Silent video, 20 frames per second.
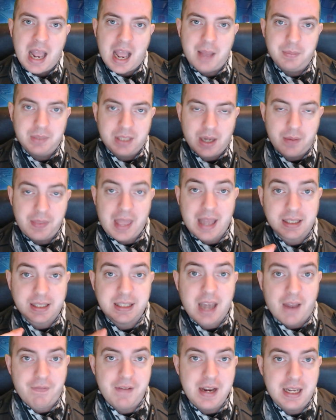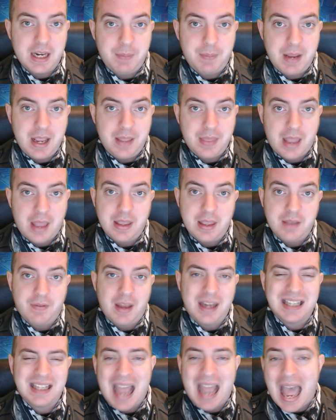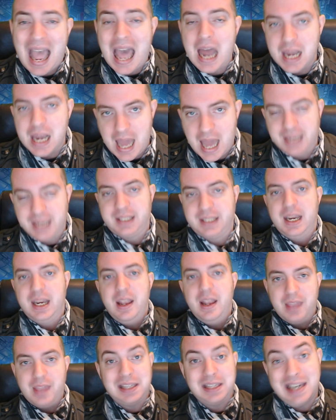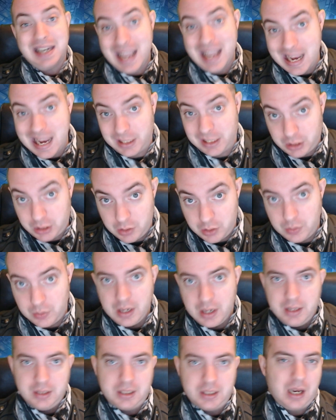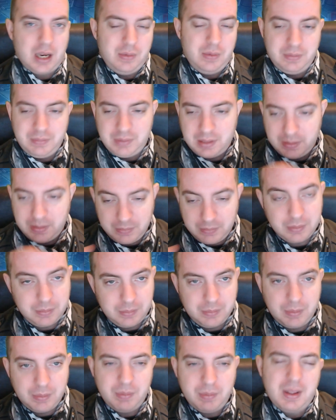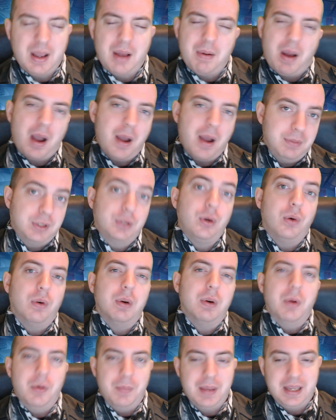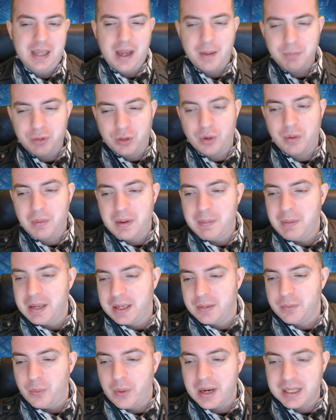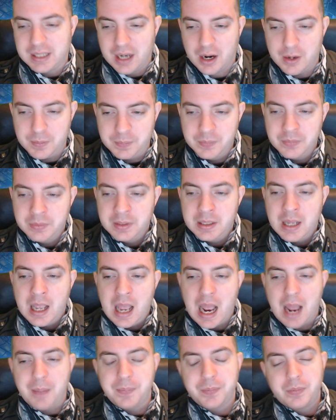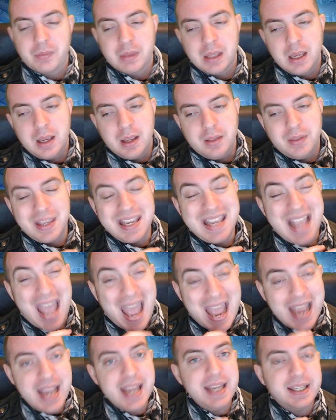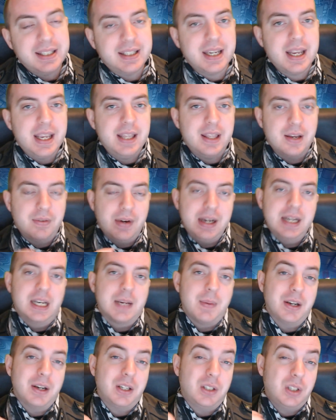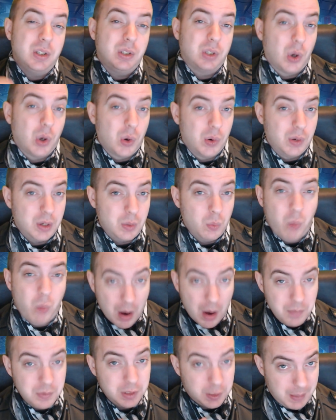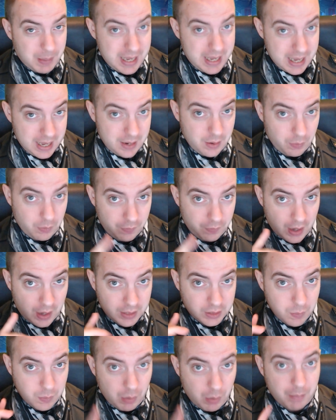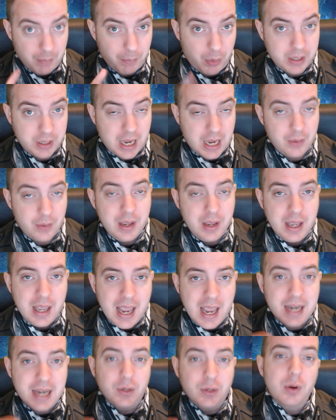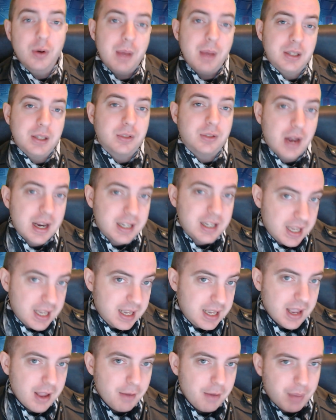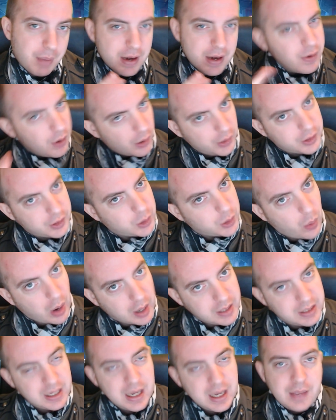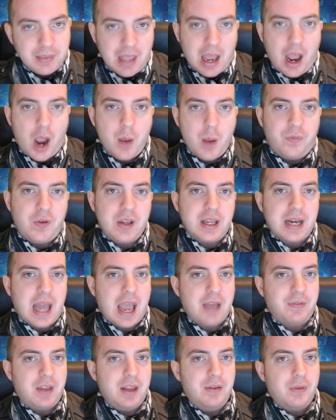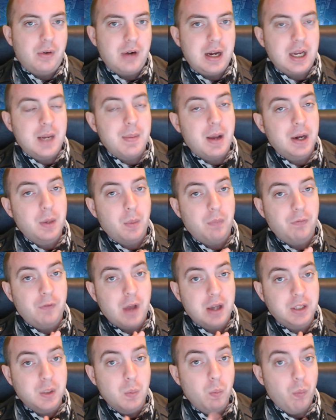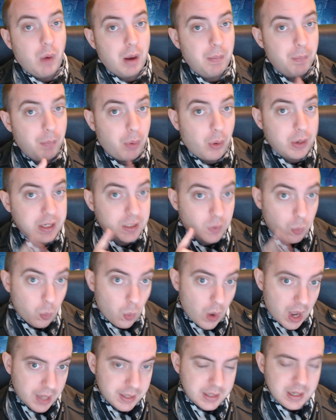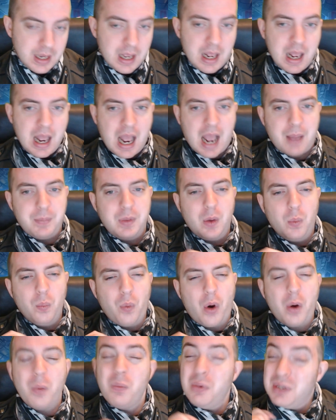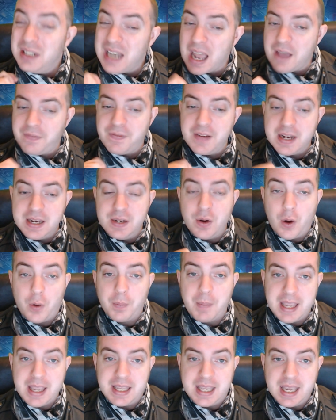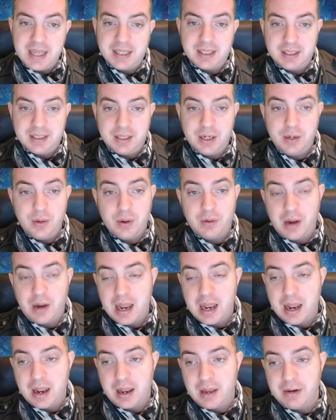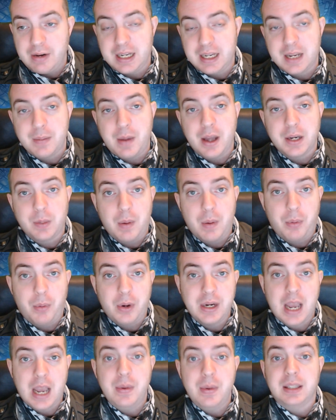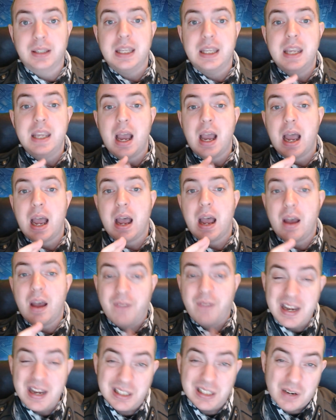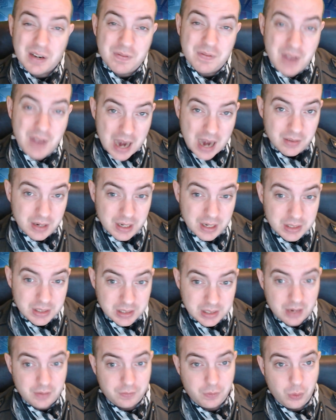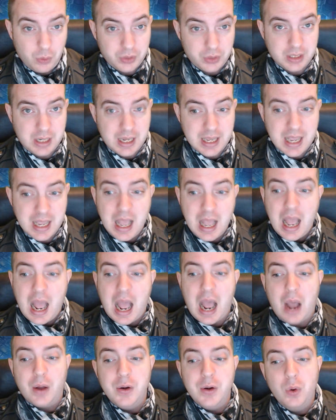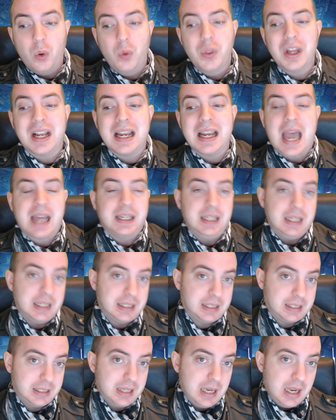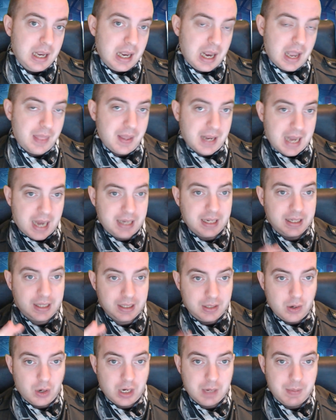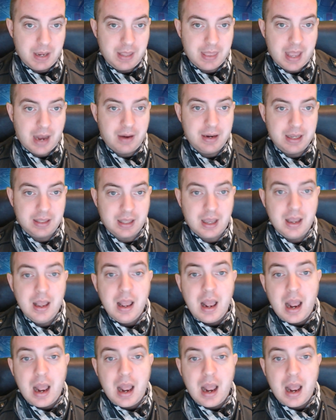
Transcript: So that's definitely going to be in there, the Avenger, unless there's an issue. So I'm sure it will be. I'm sure we can always hope. The AC, the Arena Commander tutorial, won't be in version 1.0. It is almost ready, but not quite. They're hopefully going to have it in Arena Commander version 1.1. What will definitely not make it to Arena Commander 1.0 is the Avenger variants, unfortunately, nor the Gladius. The Gladius is not going to be in there either.